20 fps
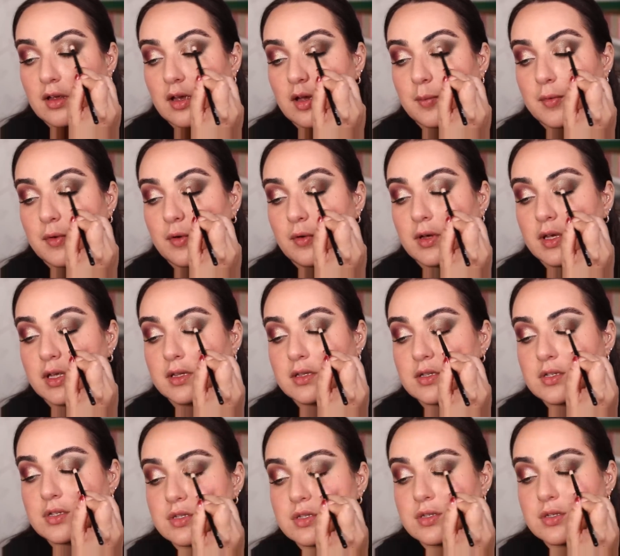I'm going
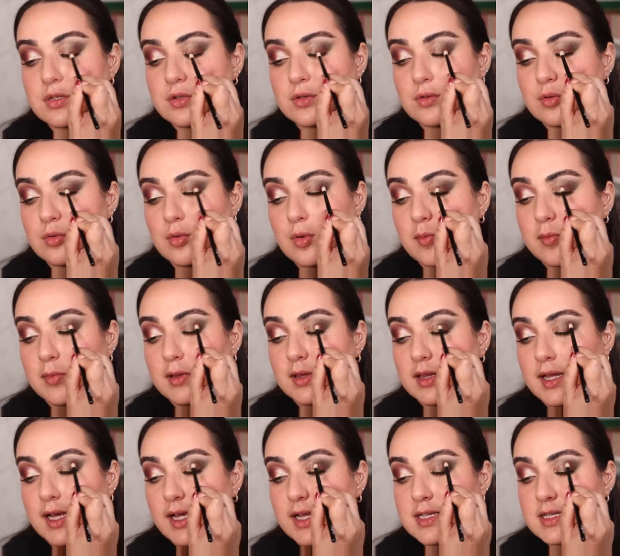to
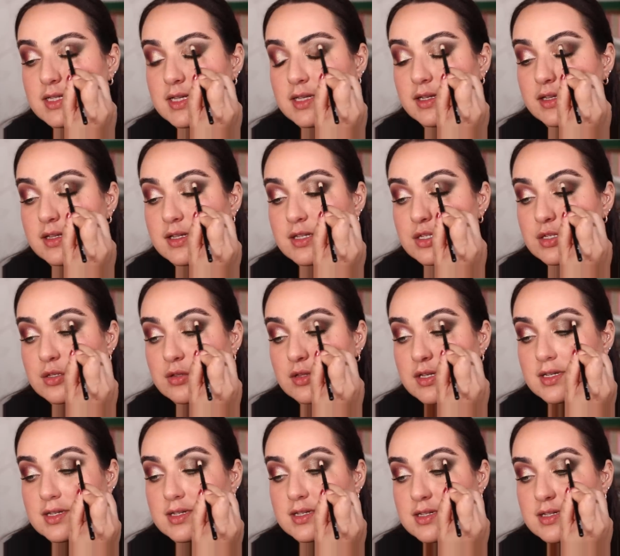blend it into
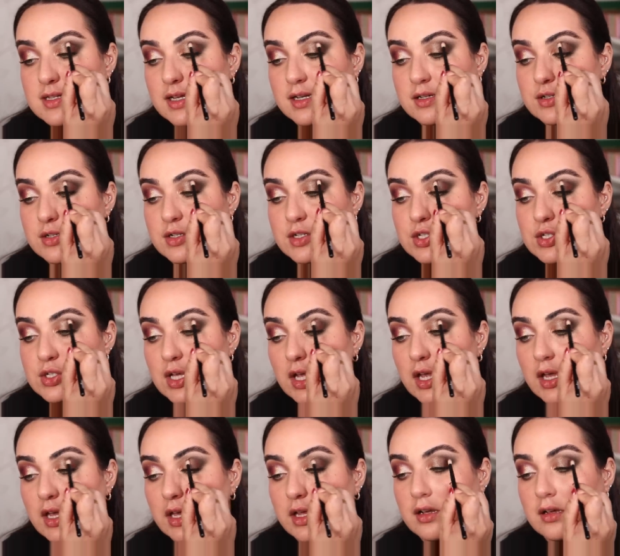the center
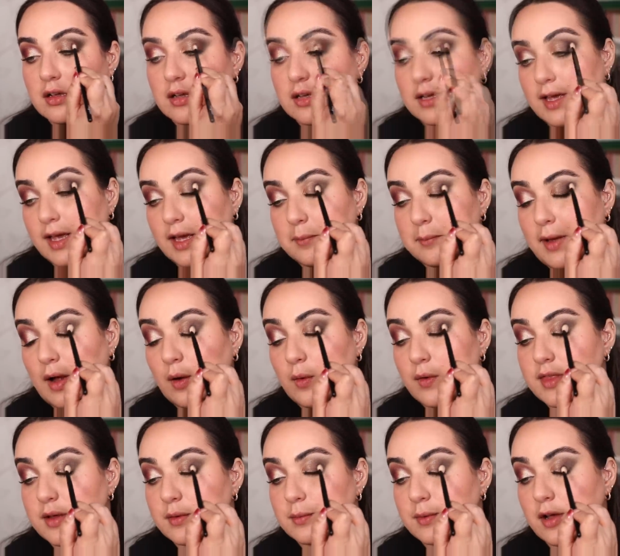shade. And back
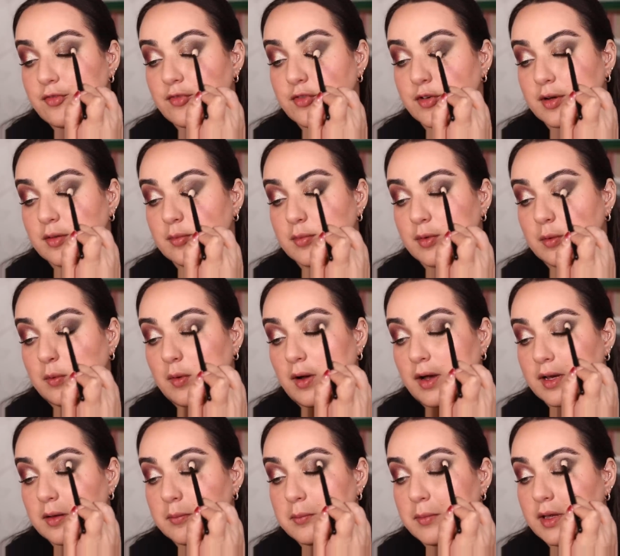with the Rephr number
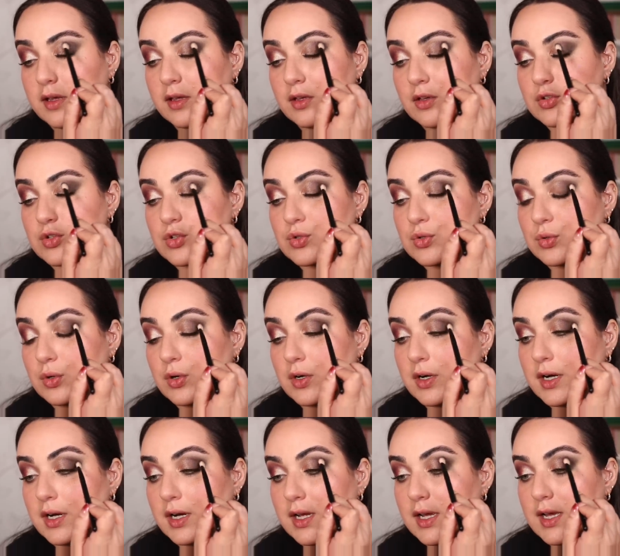one, I'm making
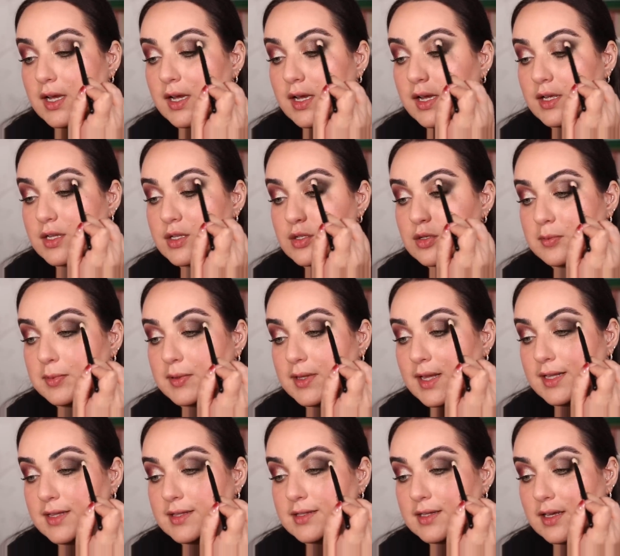sure to
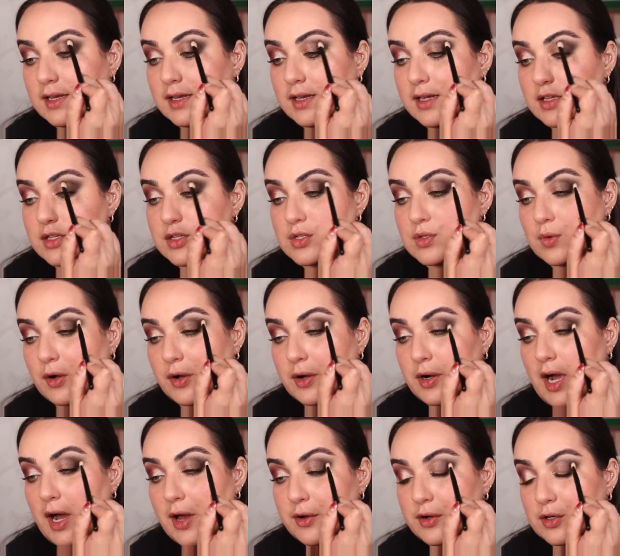blend it into our
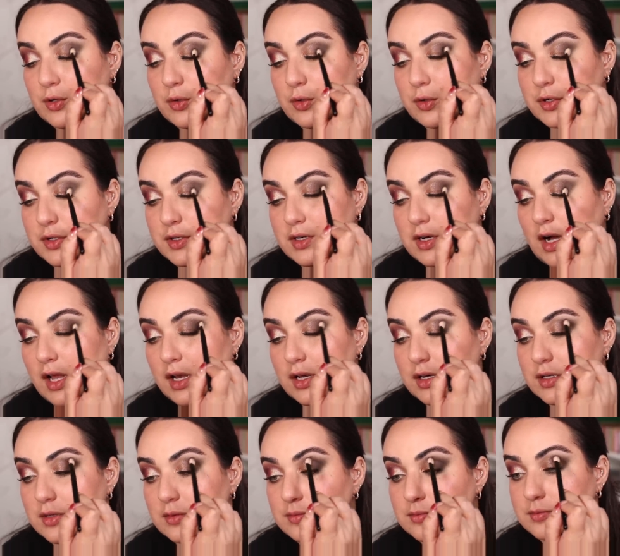outer corner
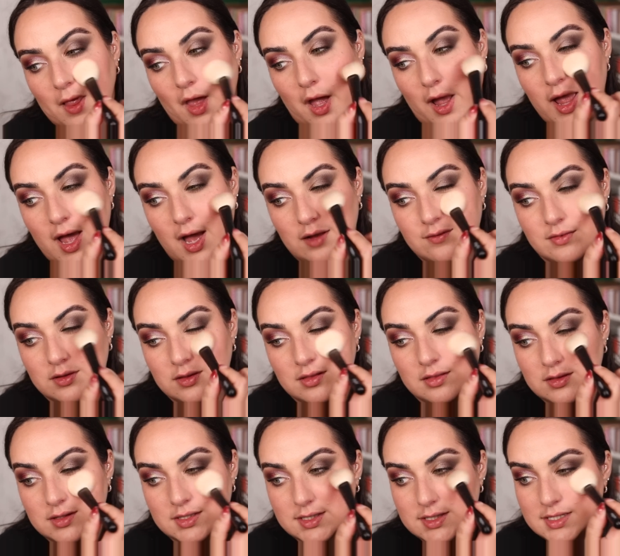color. I have a
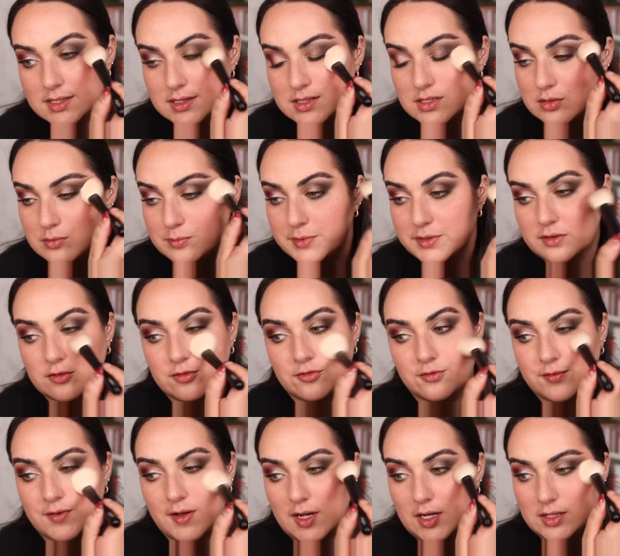little bit of
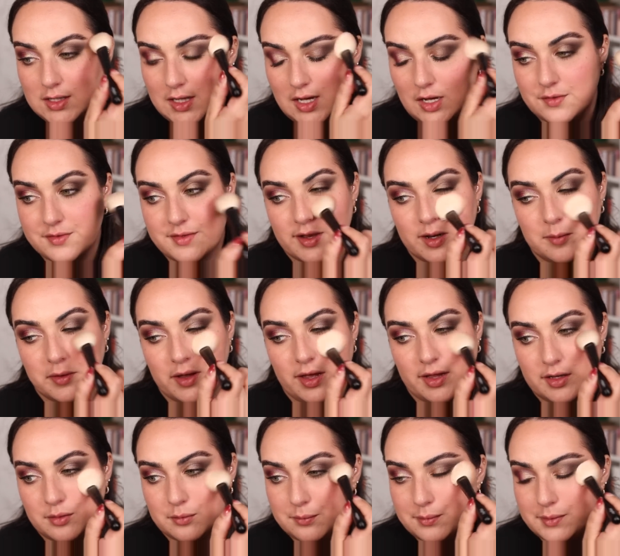fallout that I'm
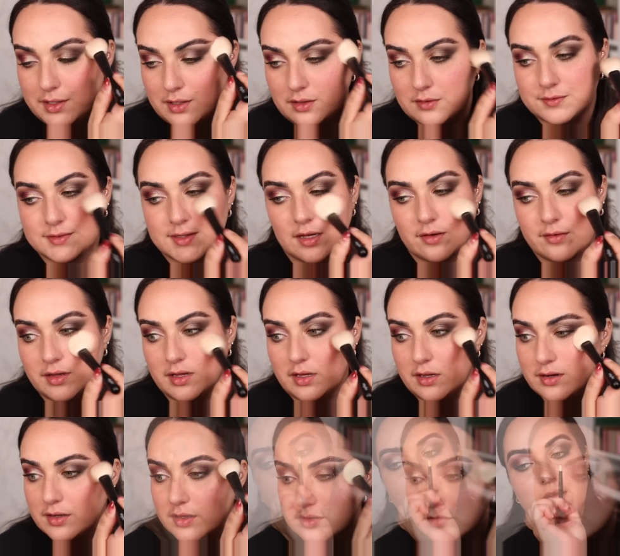getting rid of down
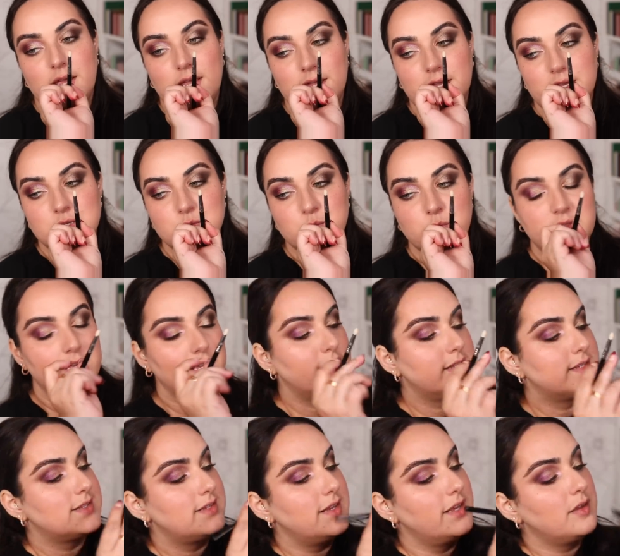here. And with a
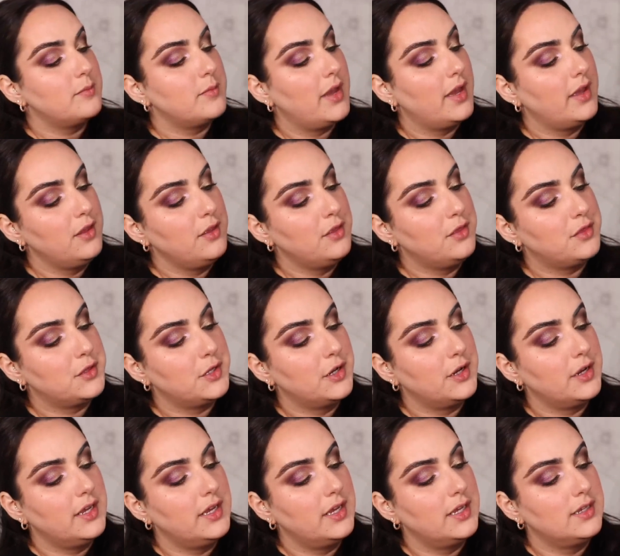Sigma
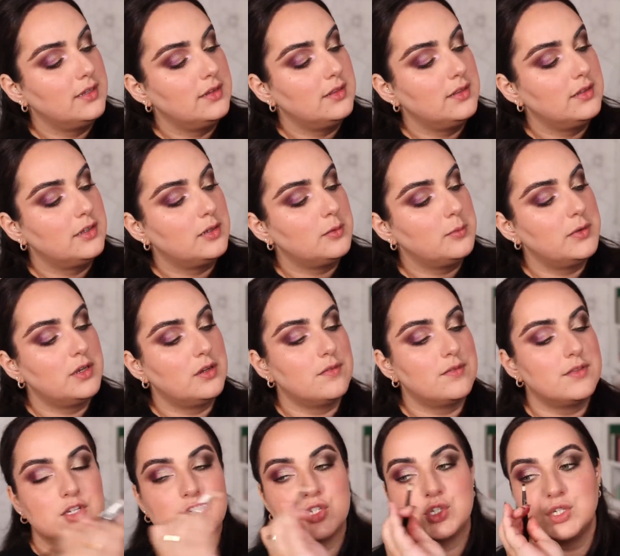E30 and a little bit
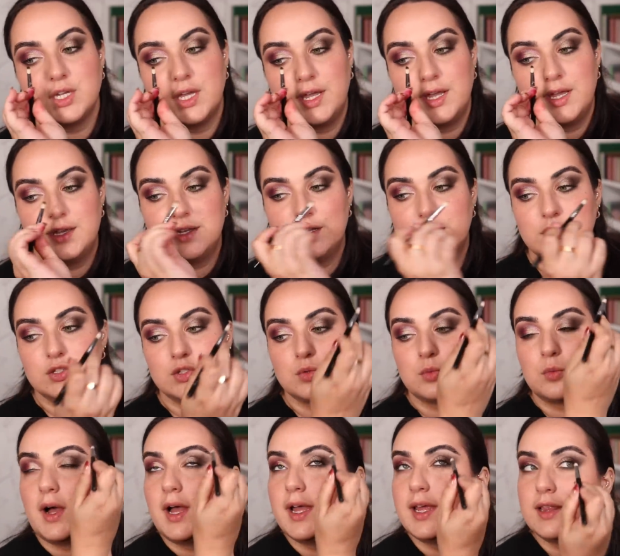of the shade
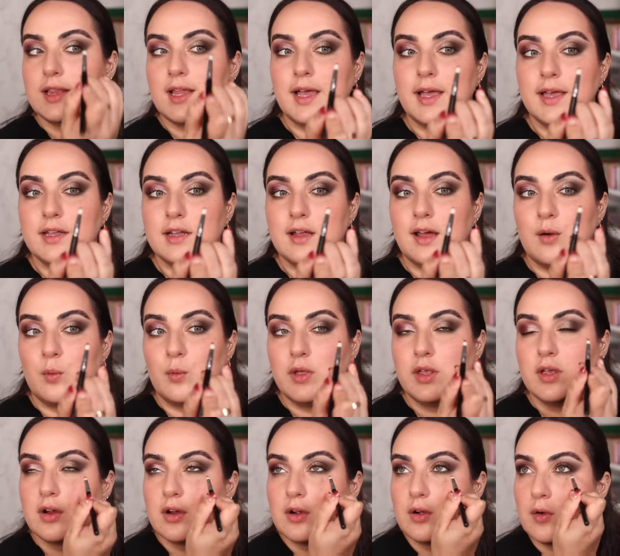Twilight,
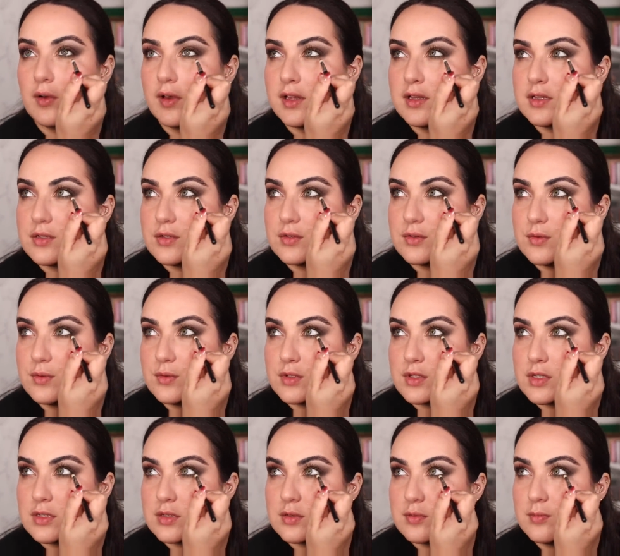we are going to
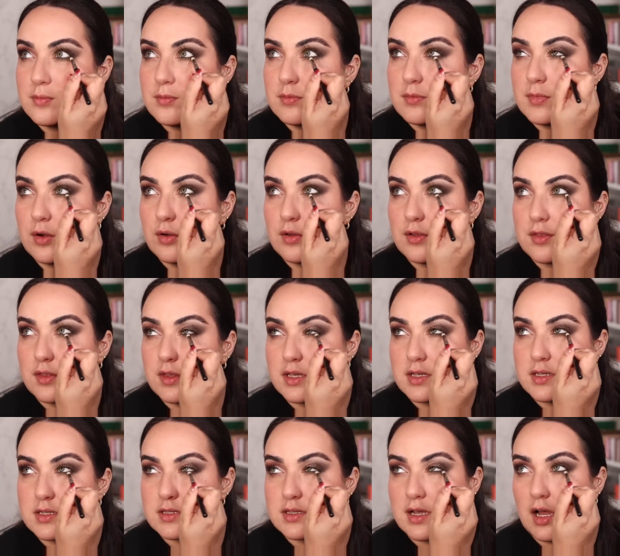smoke
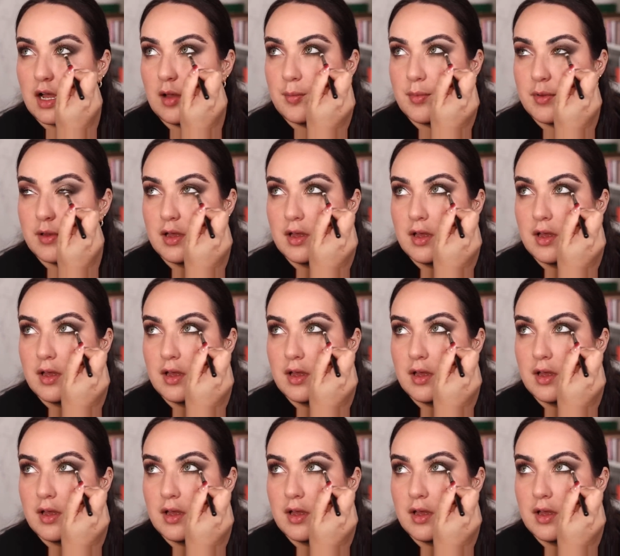things up